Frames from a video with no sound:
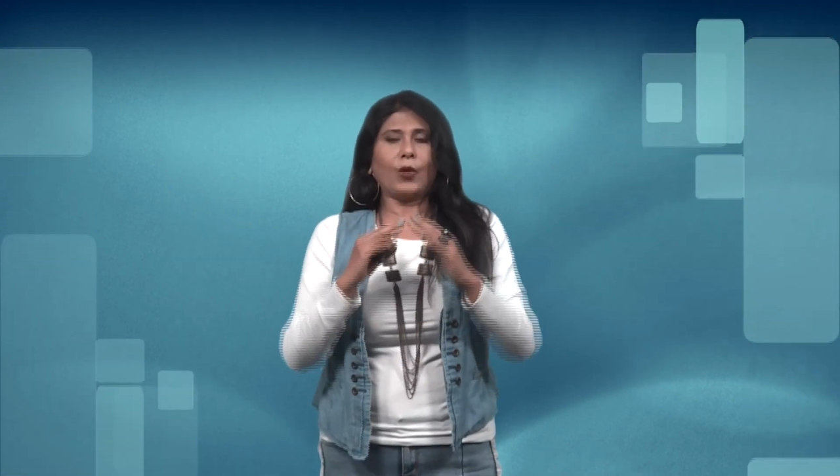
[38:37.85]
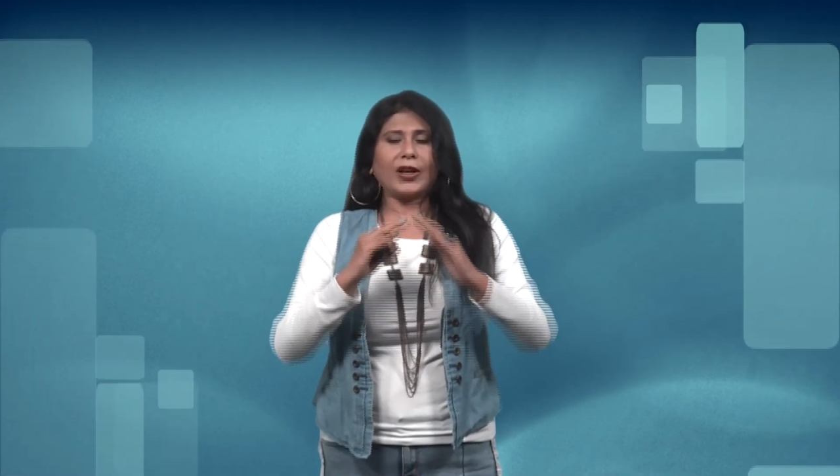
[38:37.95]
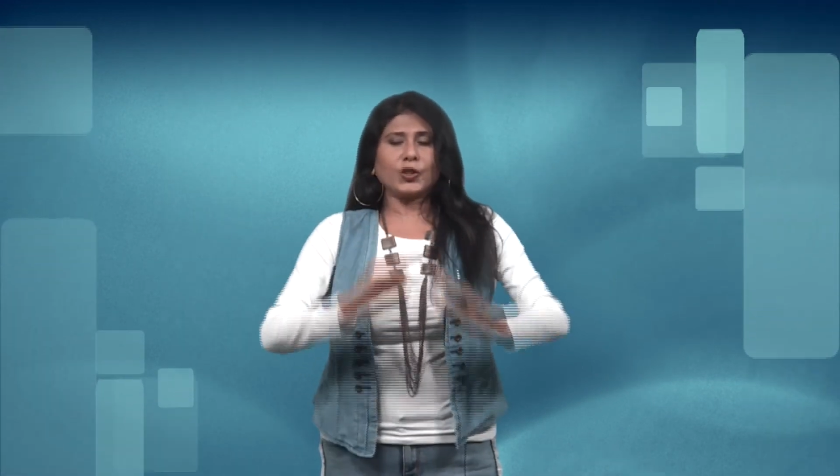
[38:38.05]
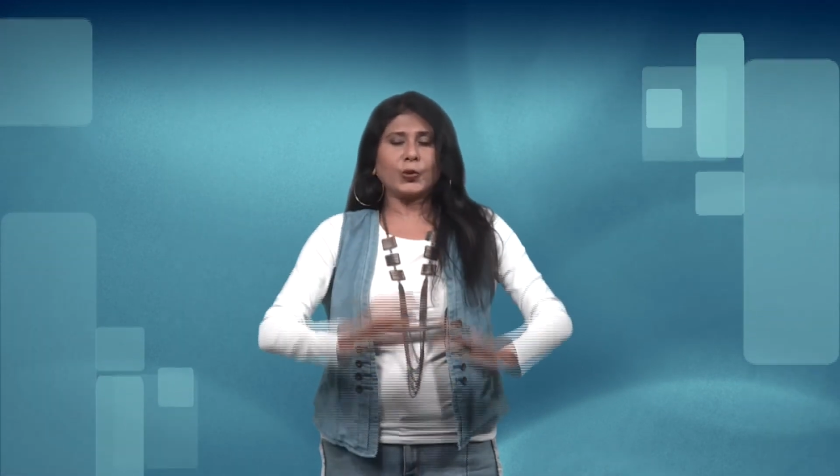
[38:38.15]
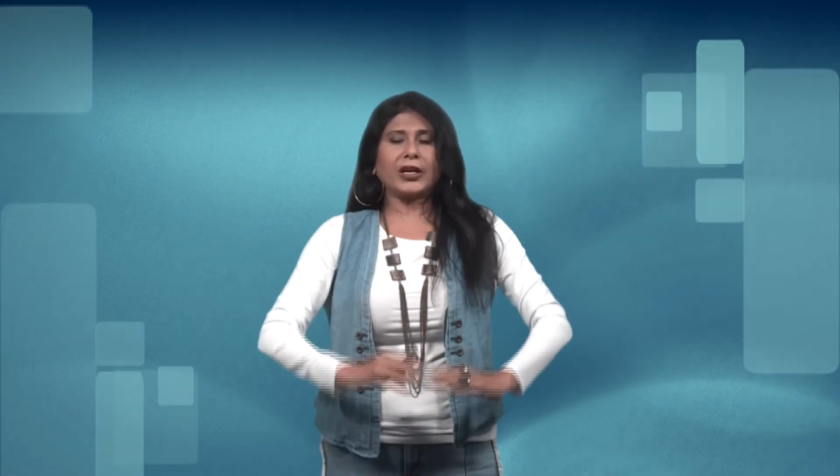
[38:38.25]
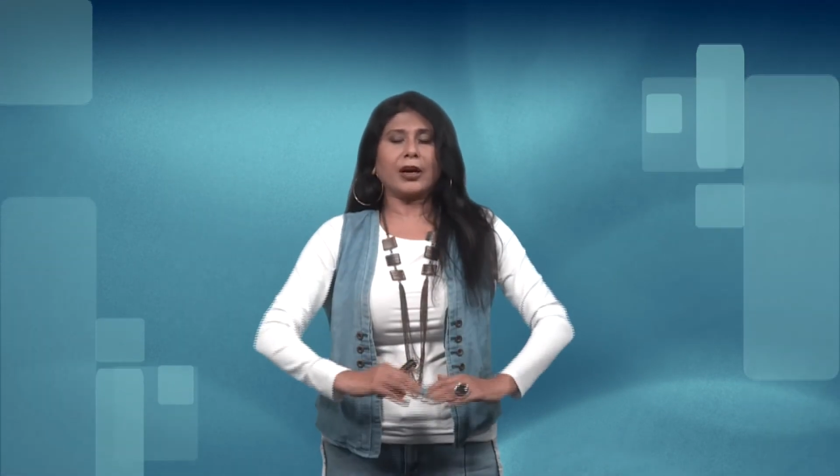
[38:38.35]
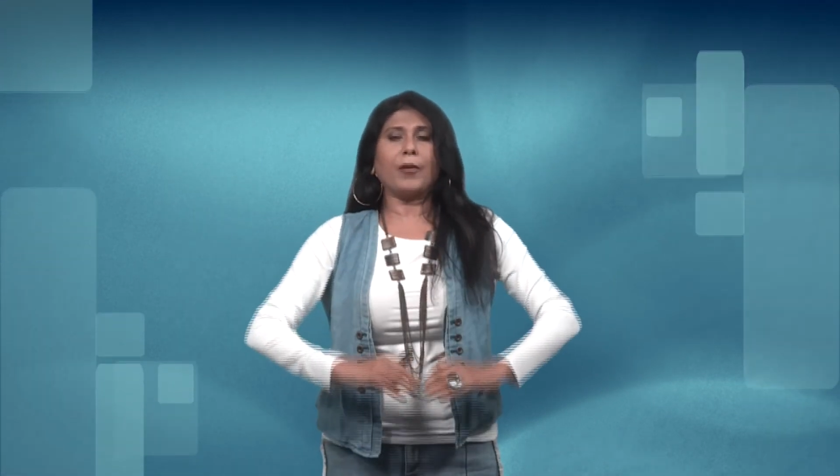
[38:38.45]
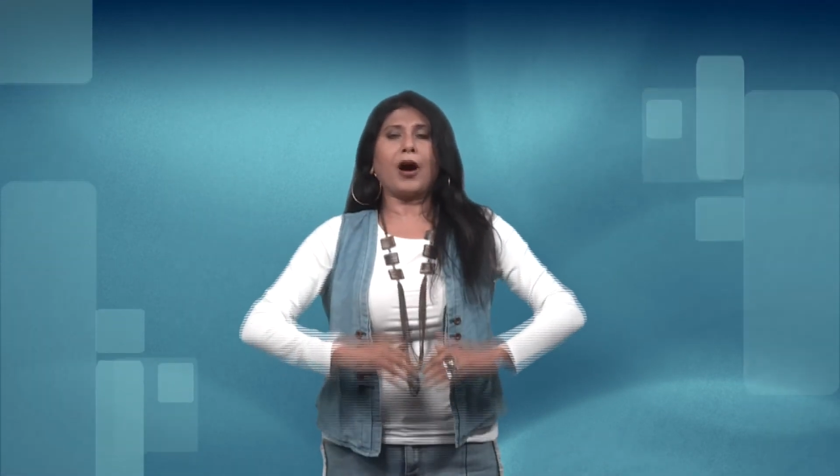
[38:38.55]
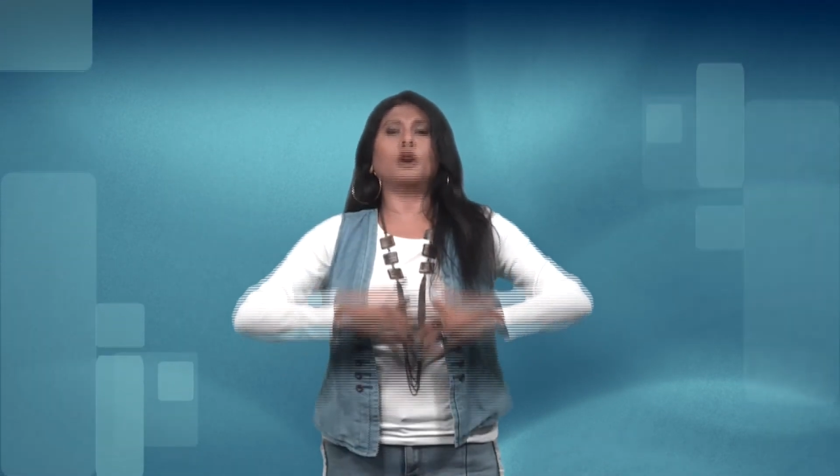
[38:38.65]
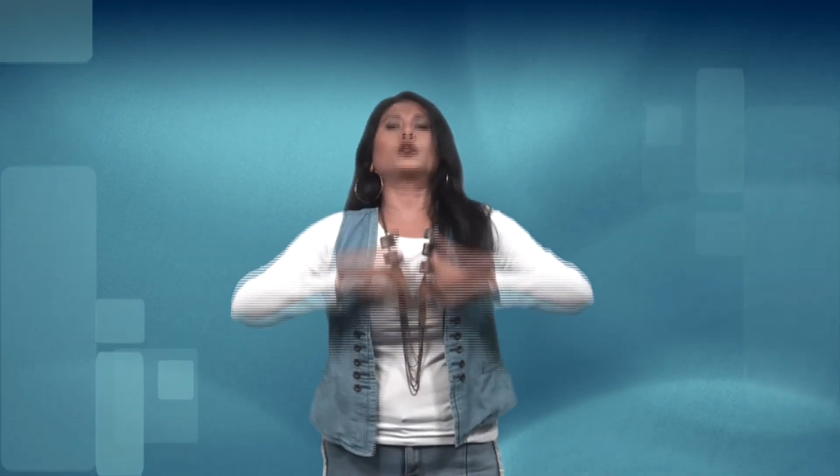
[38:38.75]
once we
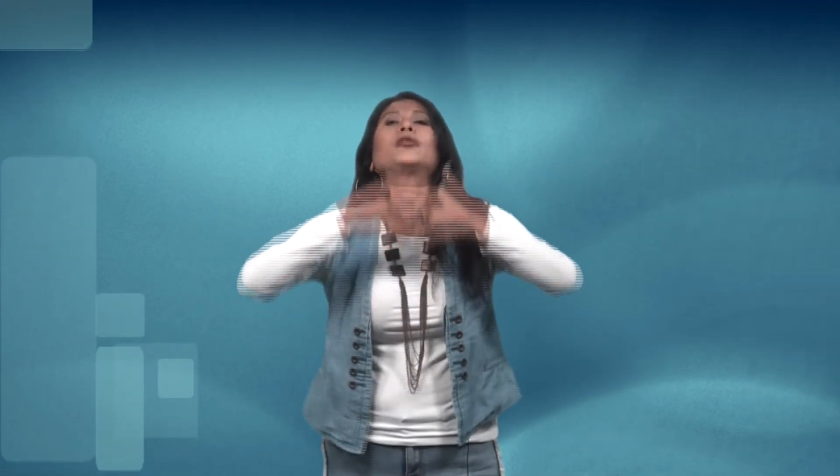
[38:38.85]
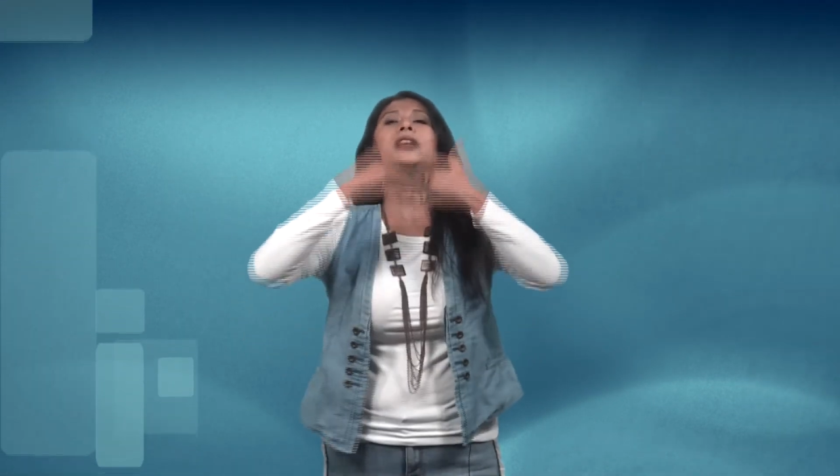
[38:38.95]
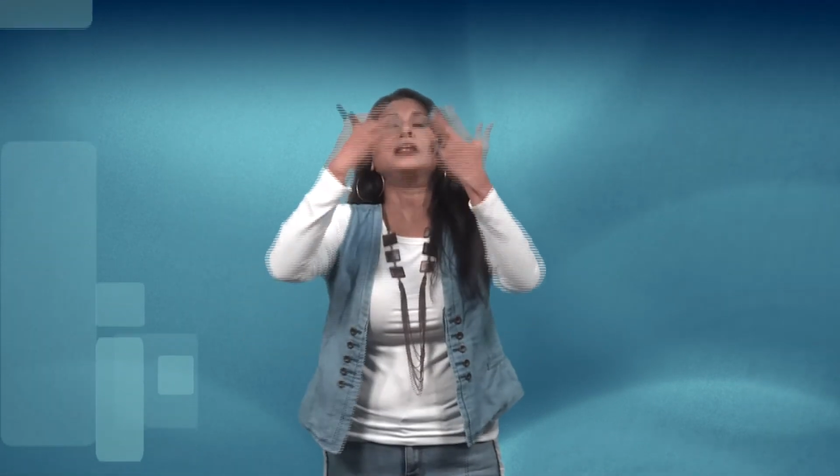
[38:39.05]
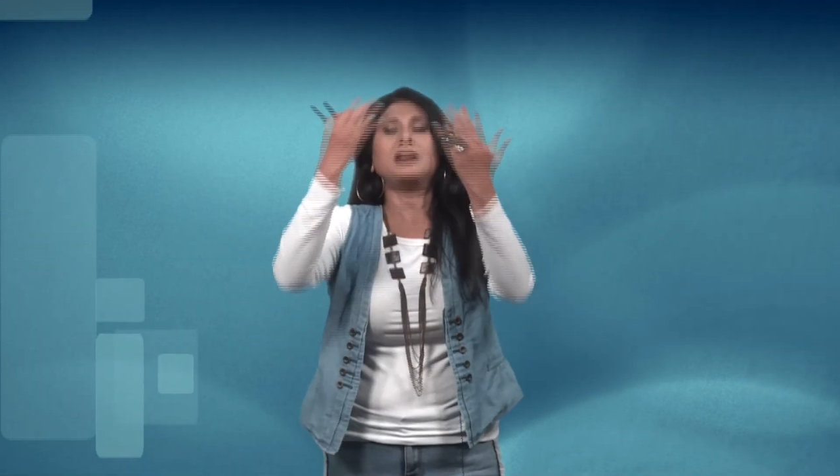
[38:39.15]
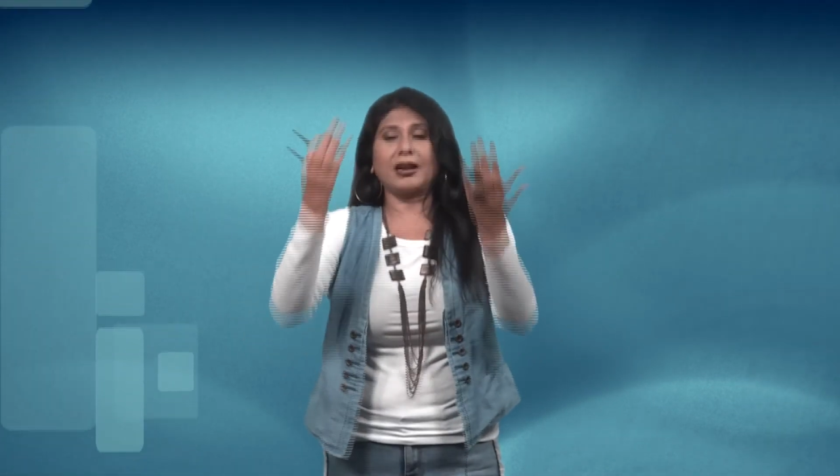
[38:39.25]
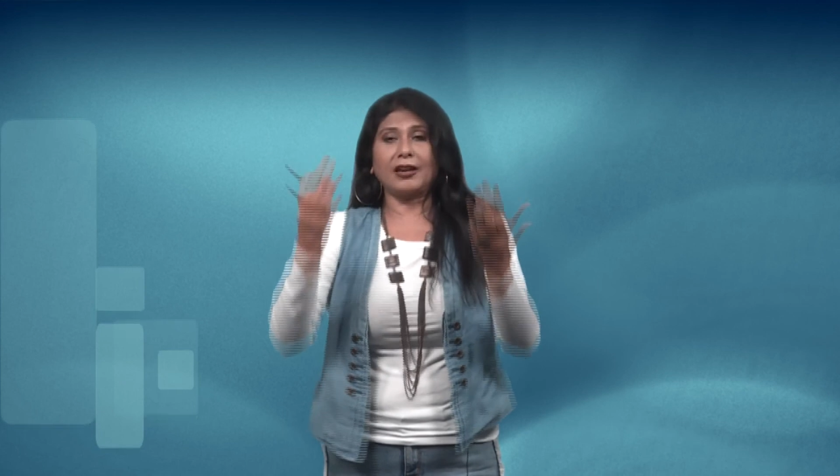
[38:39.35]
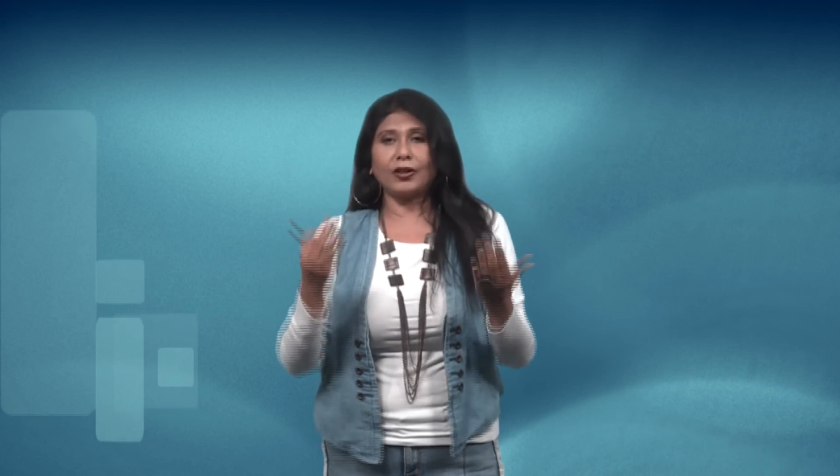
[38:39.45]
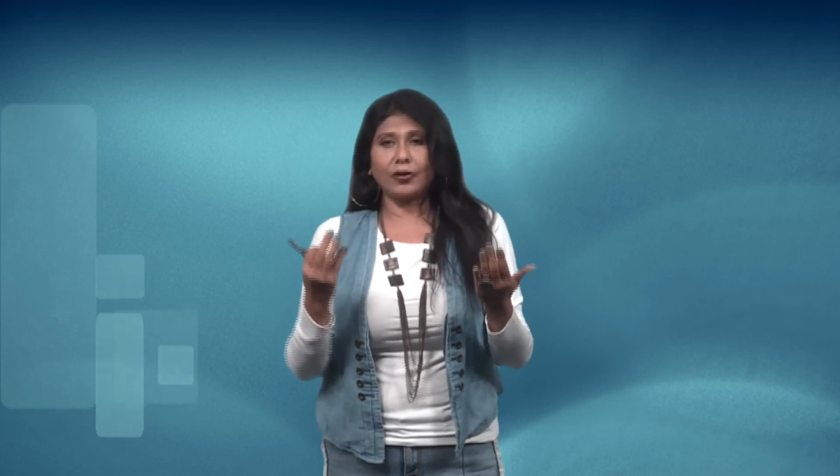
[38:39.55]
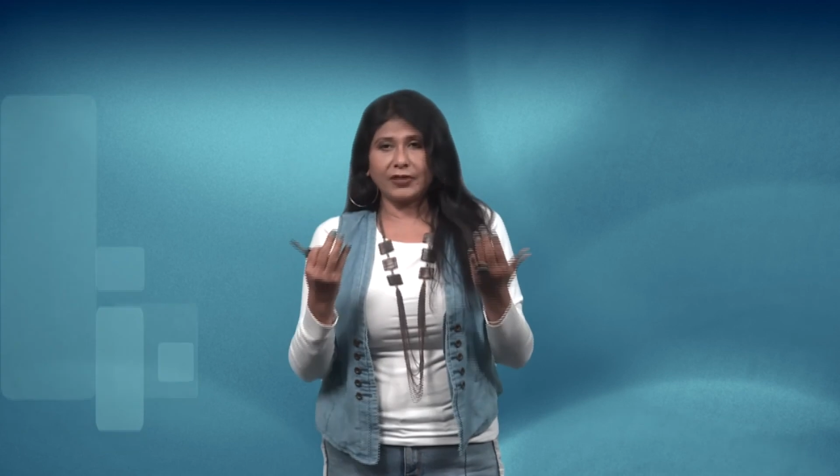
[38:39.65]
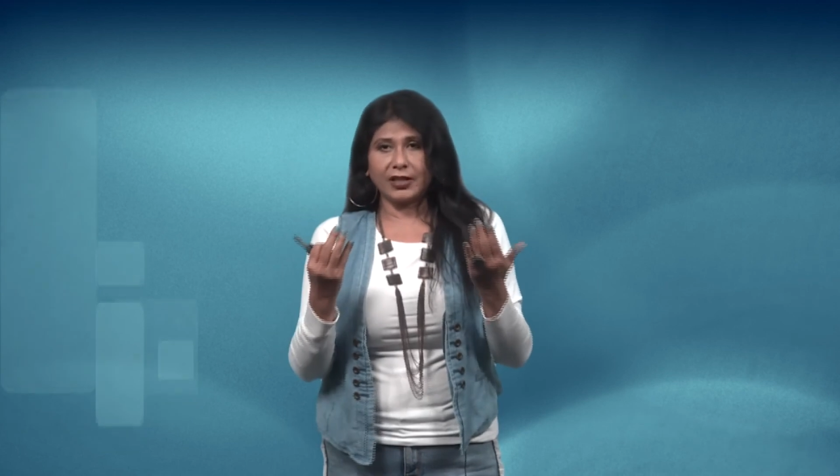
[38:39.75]
come out of the
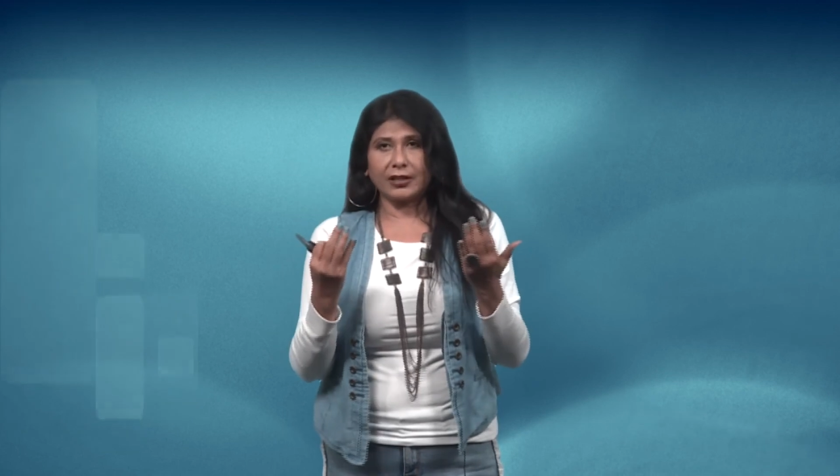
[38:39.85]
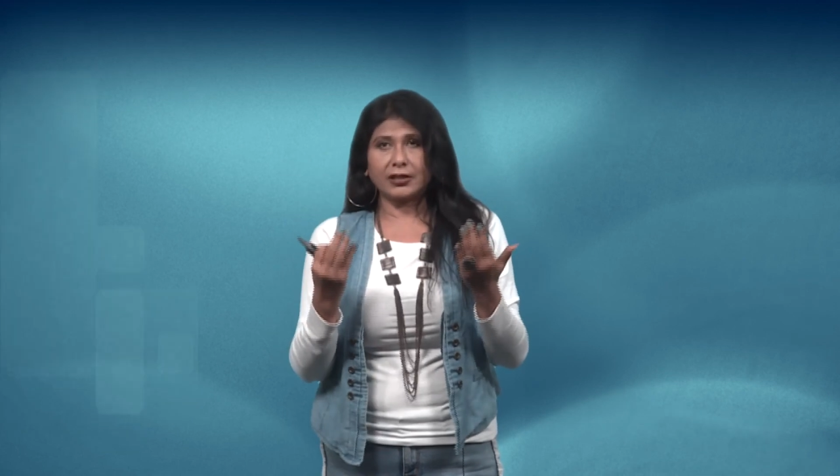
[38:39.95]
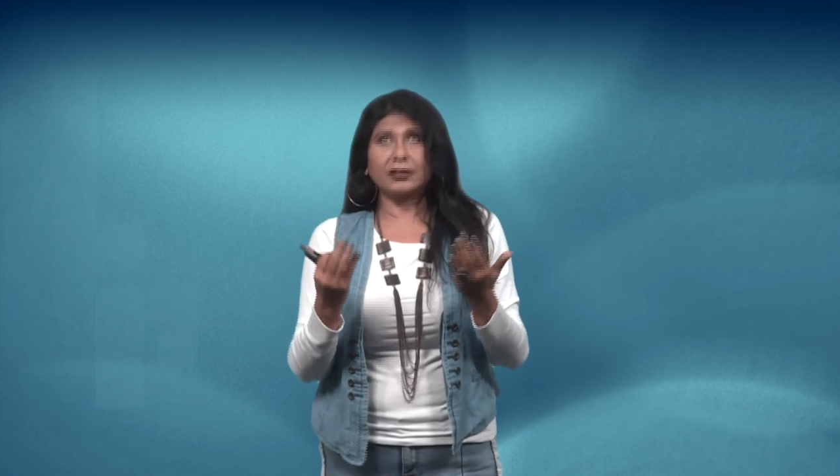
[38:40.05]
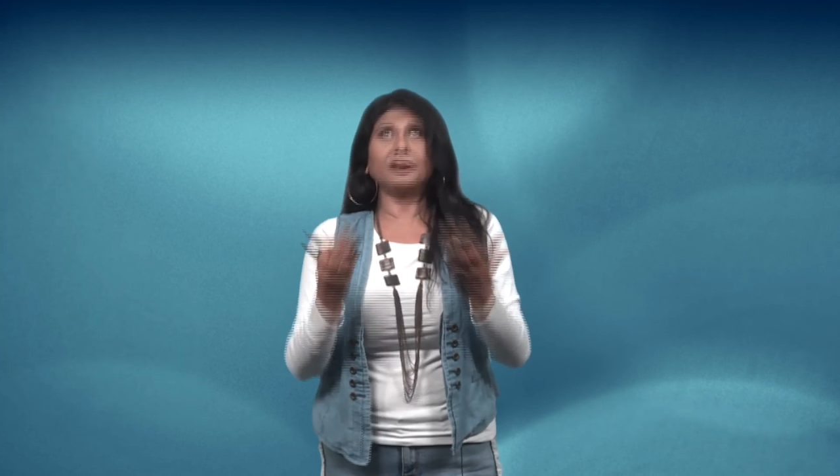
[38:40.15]
interior of the earth,